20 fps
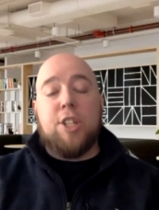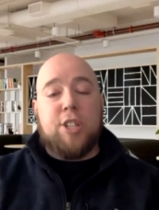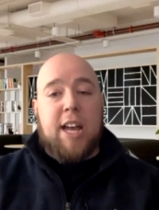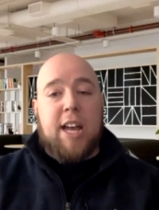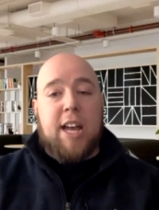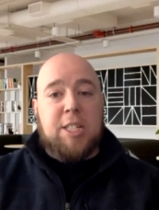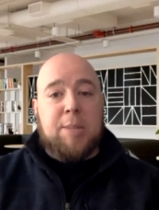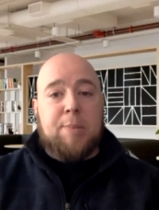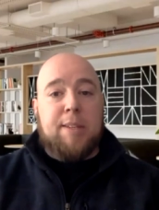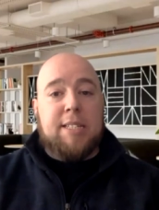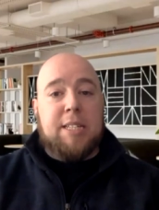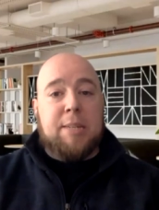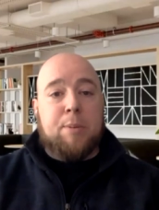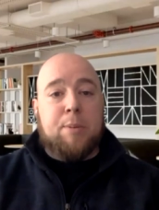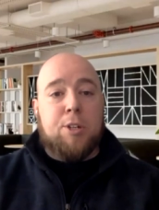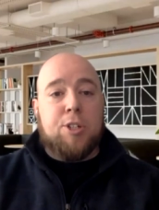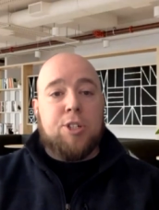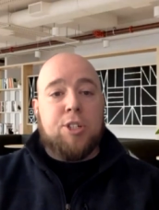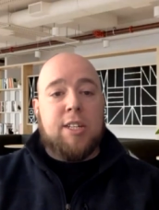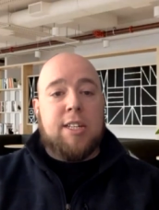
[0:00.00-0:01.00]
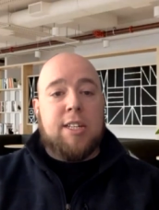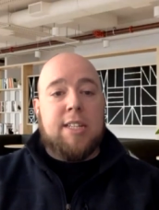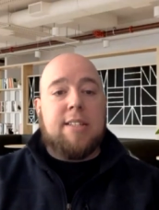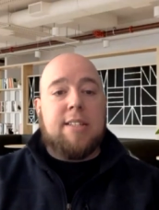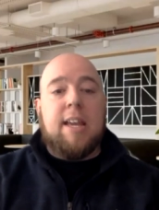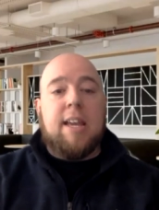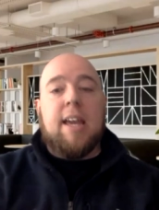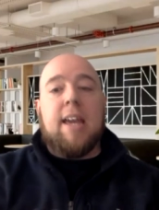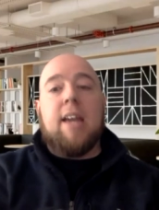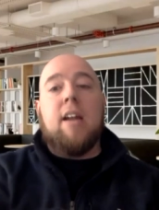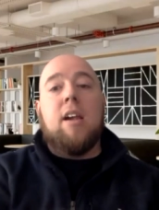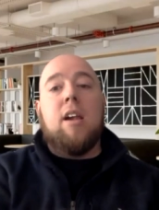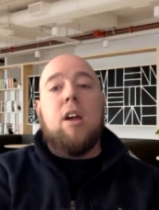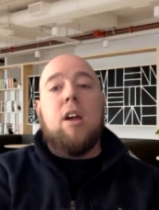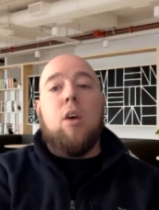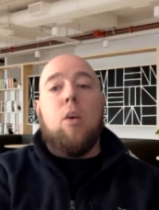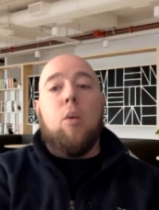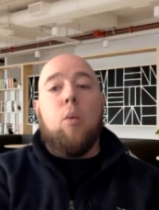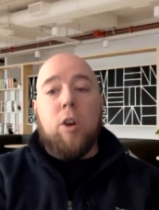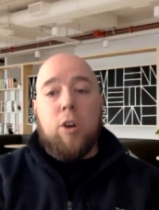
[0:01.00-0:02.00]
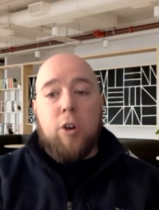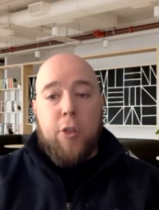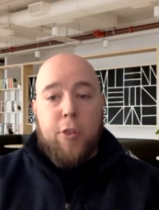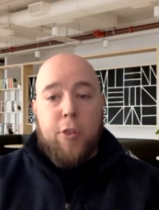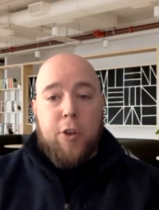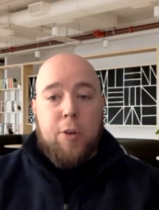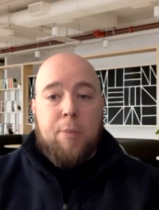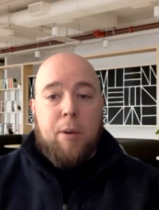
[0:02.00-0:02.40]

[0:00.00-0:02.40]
I would go into ChatGPT personally and say,